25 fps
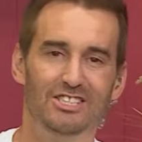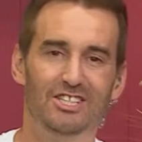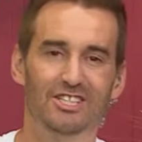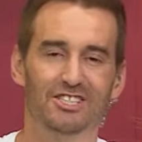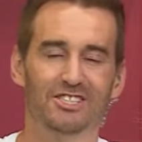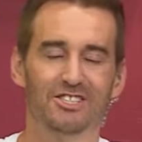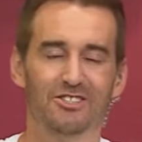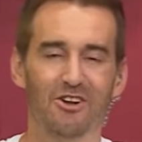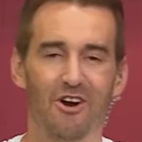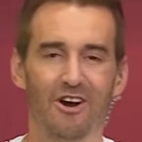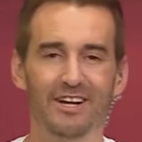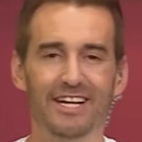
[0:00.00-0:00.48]
to
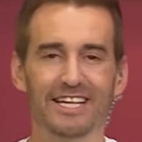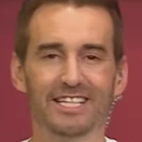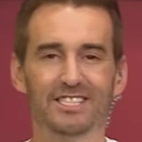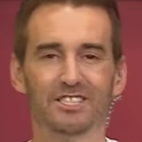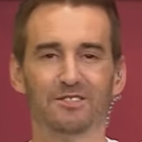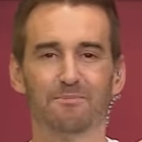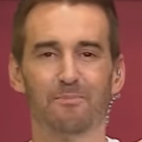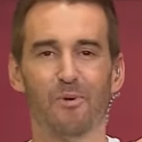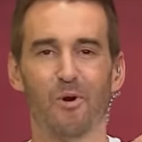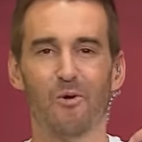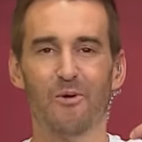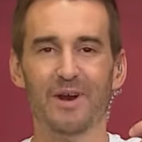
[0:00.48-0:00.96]
start
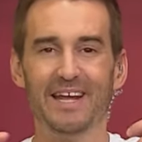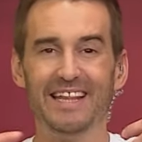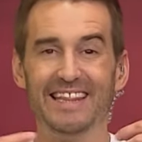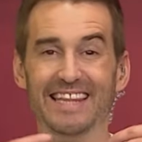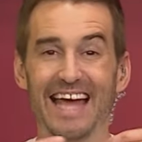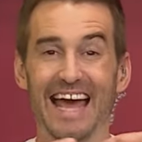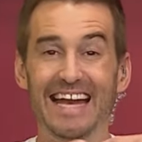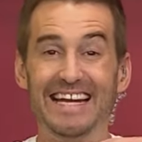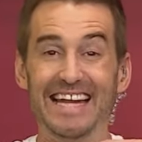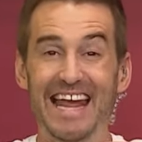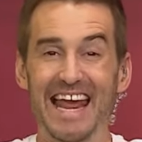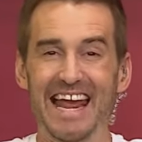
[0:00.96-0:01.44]
exploring
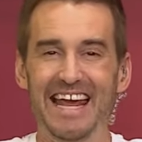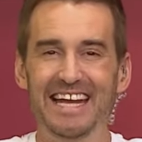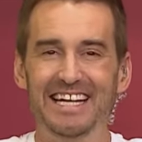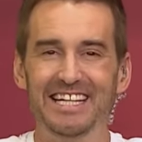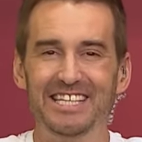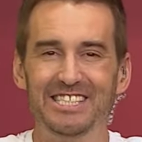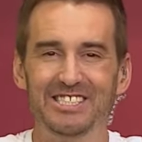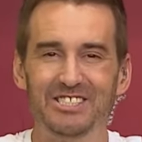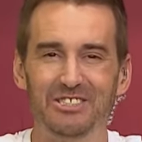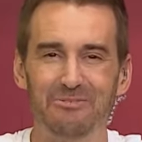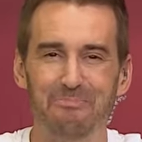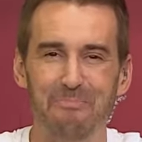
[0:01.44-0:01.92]
that
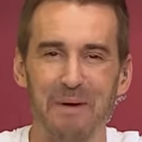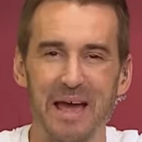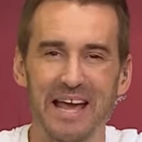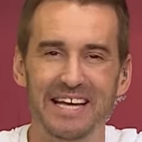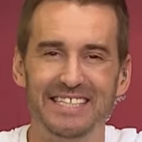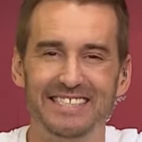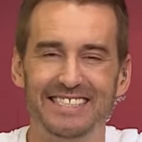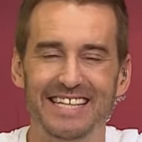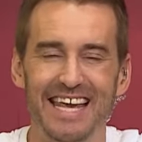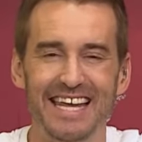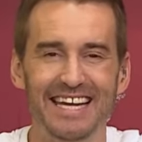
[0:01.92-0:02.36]
inner space.